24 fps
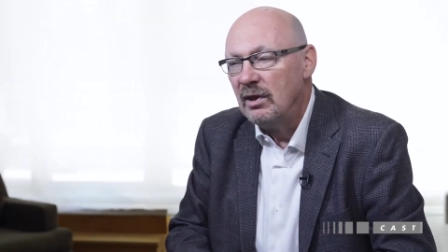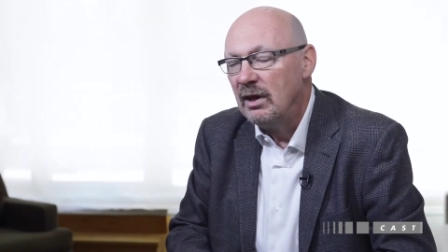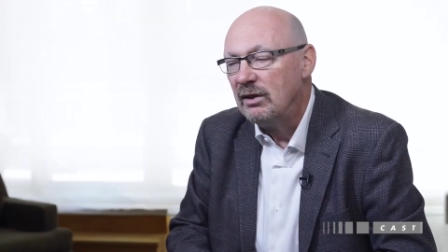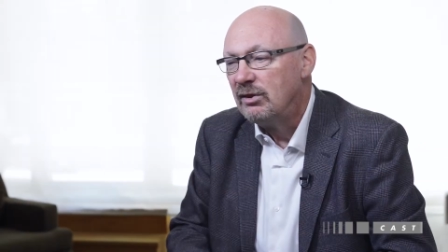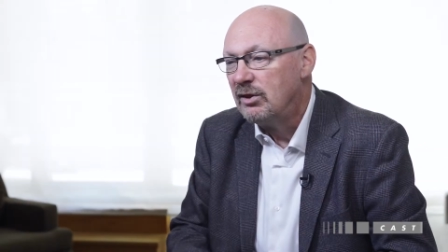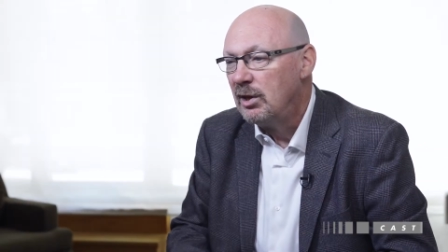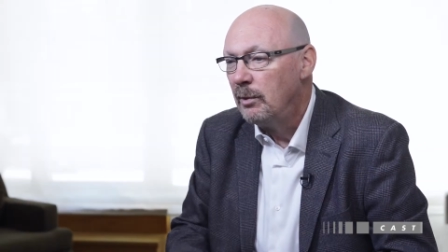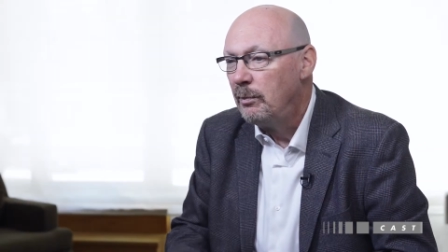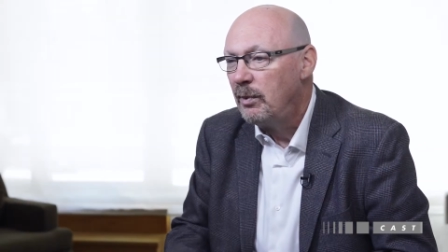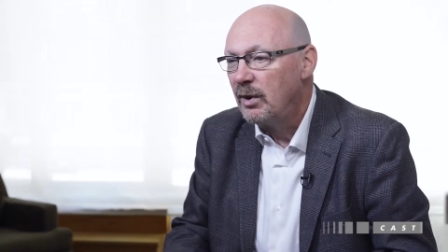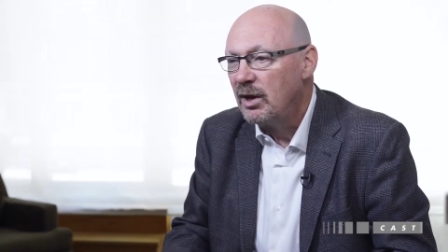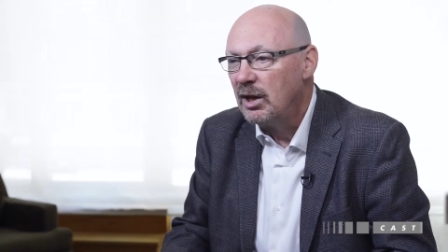
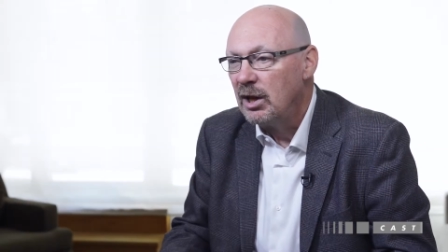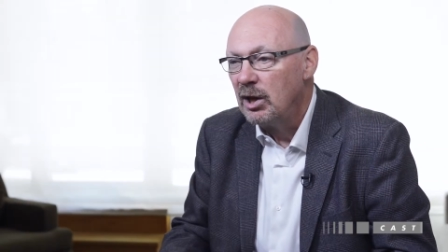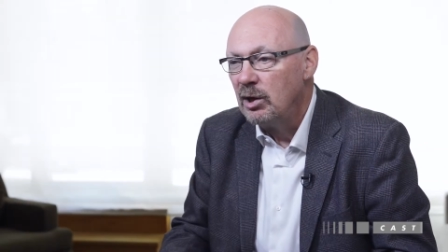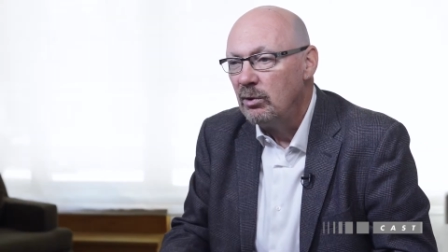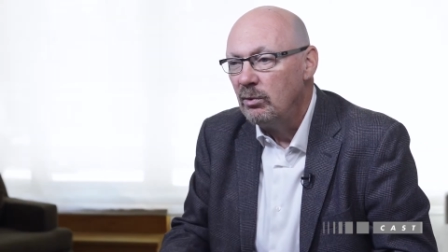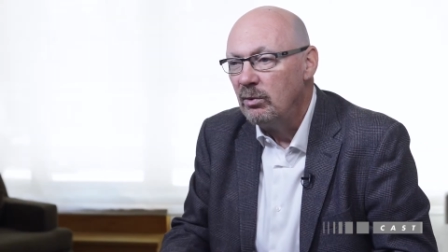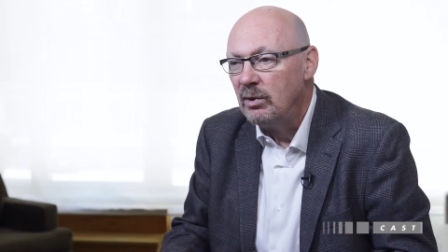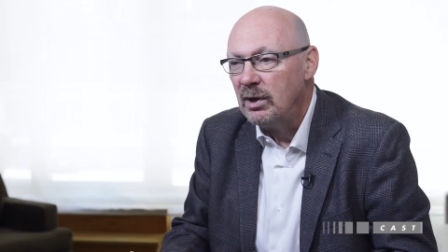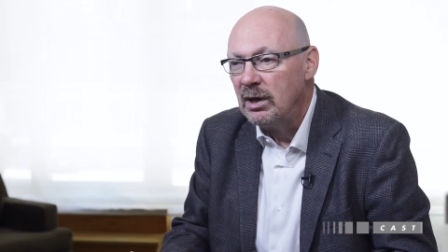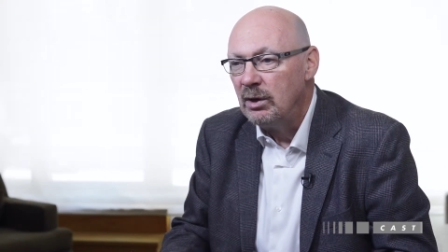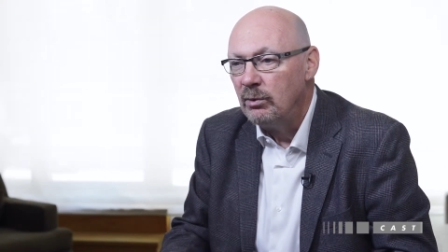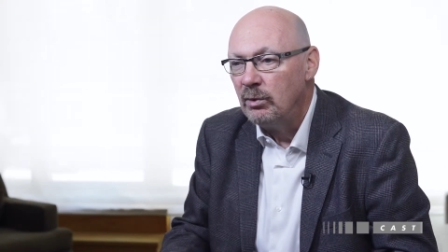Typically,
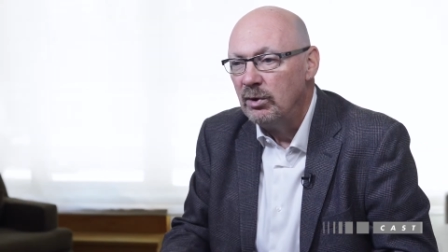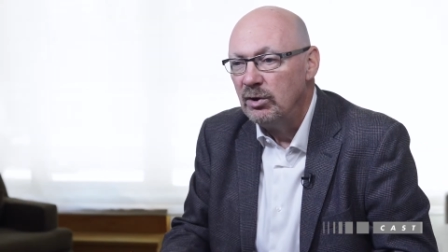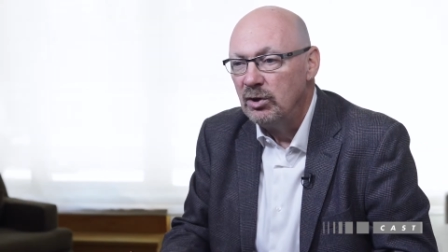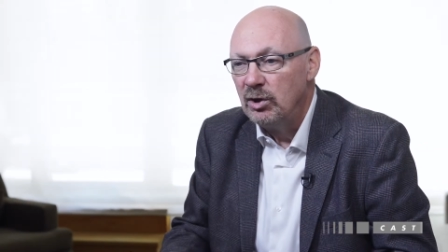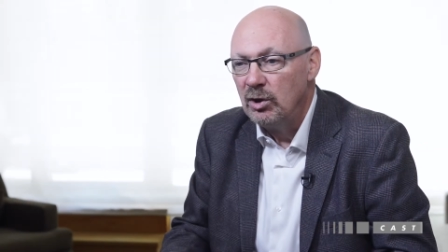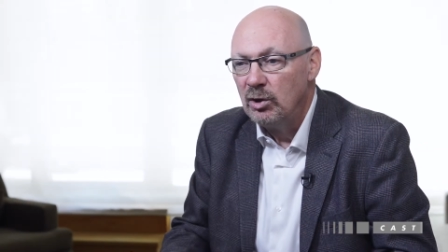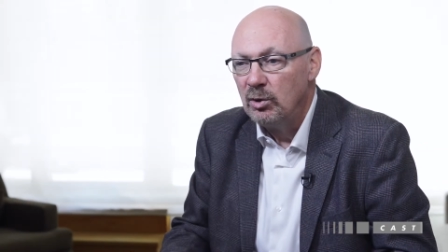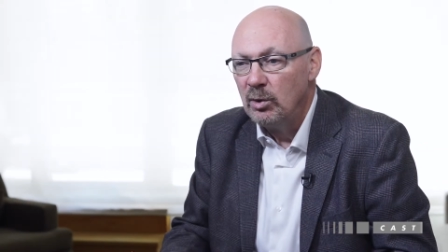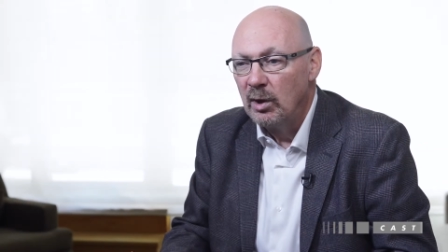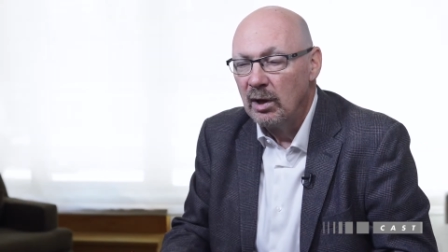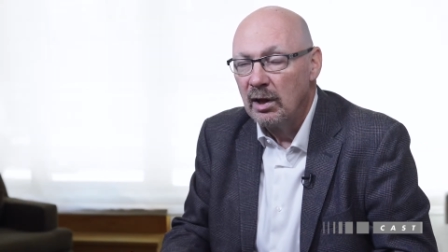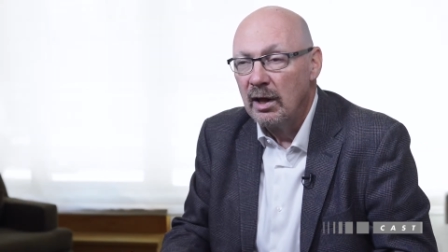we would
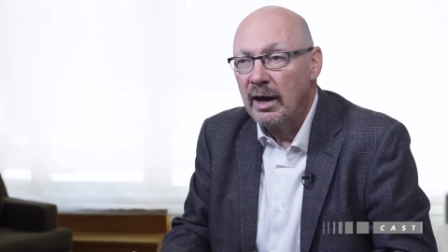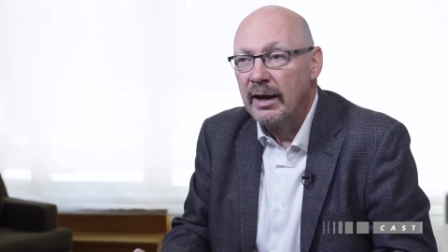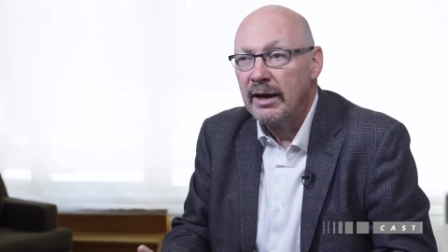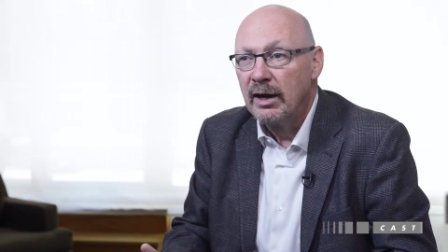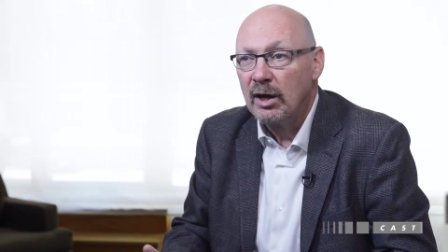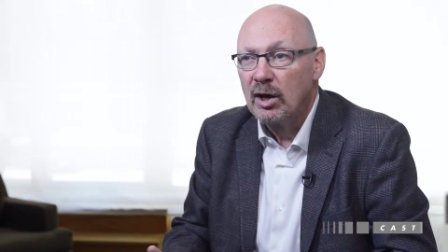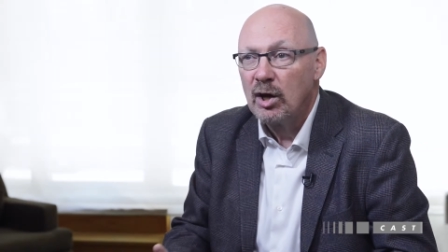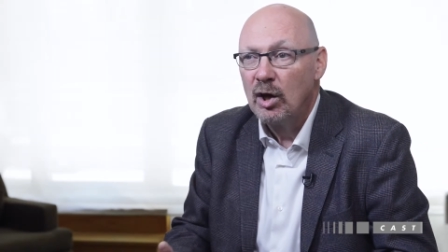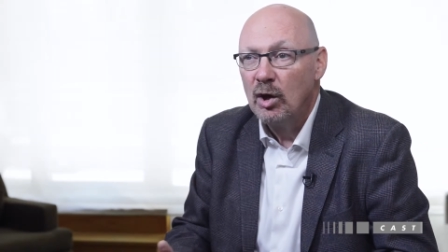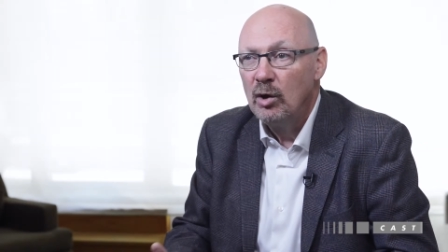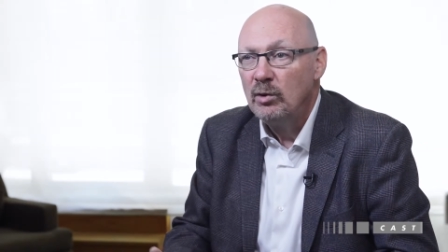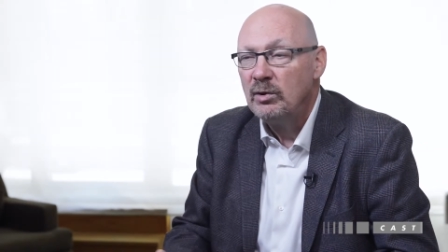do a line of
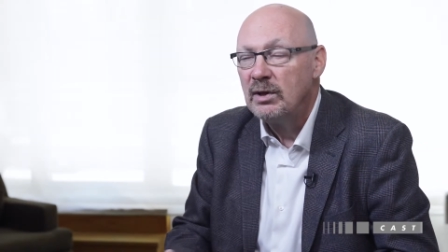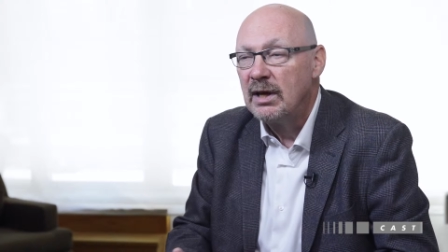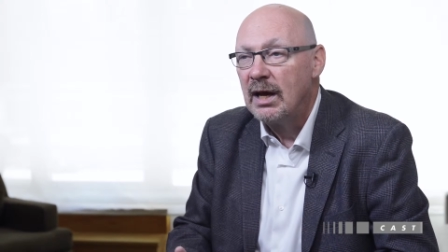code